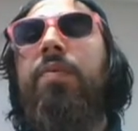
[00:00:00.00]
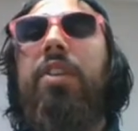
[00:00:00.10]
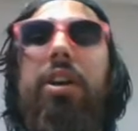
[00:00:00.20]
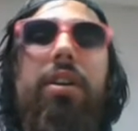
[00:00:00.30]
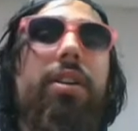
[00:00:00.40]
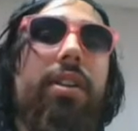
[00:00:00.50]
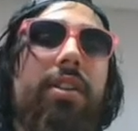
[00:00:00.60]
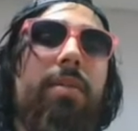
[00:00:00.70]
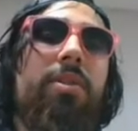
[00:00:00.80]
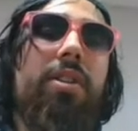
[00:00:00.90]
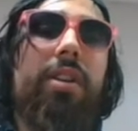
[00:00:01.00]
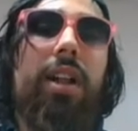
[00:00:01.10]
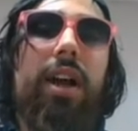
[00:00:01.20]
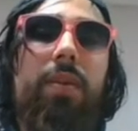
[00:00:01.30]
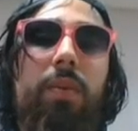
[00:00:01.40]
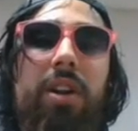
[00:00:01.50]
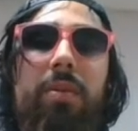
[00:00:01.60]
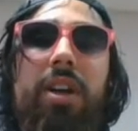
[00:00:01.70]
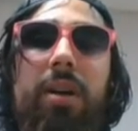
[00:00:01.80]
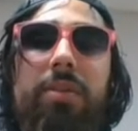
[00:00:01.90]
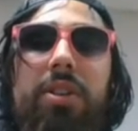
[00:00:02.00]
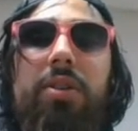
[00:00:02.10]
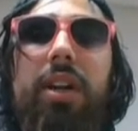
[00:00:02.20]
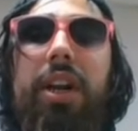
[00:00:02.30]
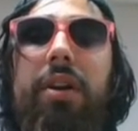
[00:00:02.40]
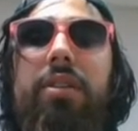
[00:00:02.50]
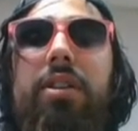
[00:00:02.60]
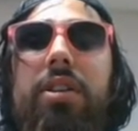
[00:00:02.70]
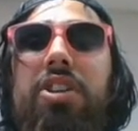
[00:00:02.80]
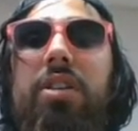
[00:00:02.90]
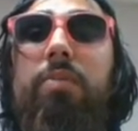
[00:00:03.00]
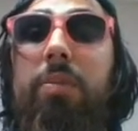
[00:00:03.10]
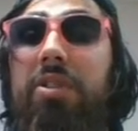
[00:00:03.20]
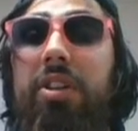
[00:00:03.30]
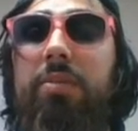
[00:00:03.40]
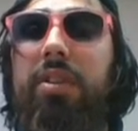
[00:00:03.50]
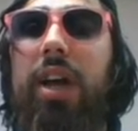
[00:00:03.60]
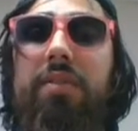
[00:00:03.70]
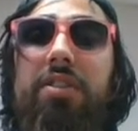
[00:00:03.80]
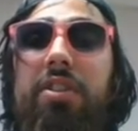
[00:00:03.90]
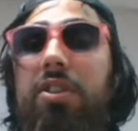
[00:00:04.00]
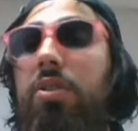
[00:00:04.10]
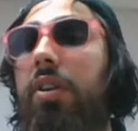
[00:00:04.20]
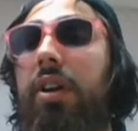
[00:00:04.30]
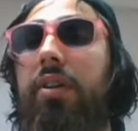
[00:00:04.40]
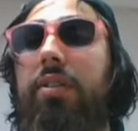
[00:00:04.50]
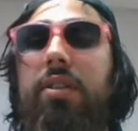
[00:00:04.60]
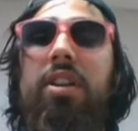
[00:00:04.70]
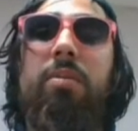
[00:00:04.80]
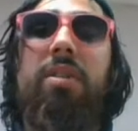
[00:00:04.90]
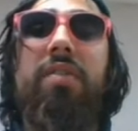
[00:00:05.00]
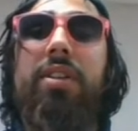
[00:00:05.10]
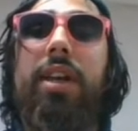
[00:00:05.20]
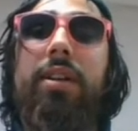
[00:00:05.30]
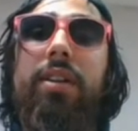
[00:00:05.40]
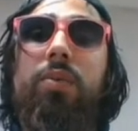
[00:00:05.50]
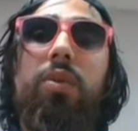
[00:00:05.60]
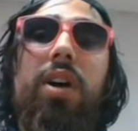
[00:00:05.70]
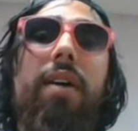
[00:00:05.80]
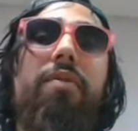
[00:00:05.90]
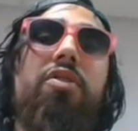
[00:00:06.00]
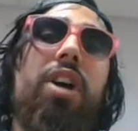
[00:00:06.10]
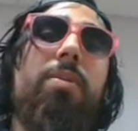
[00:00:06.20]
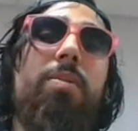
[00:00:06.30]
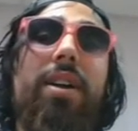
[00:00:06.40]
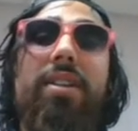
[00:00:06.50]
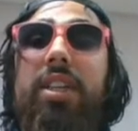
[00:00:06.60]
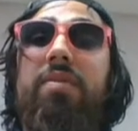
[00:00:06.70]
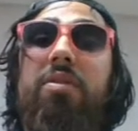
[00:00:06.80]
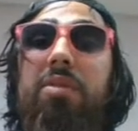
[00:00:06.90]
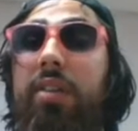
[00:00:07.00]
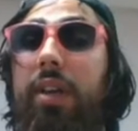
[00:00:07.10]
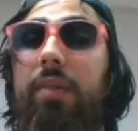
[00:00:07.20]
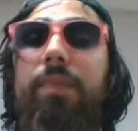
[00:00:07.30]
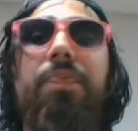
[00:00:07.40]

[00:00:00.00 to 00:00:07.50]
There is a similar decline when it comes to adherence to gym memberships. After just 2 years, the number of attendees will have dropped by 70%.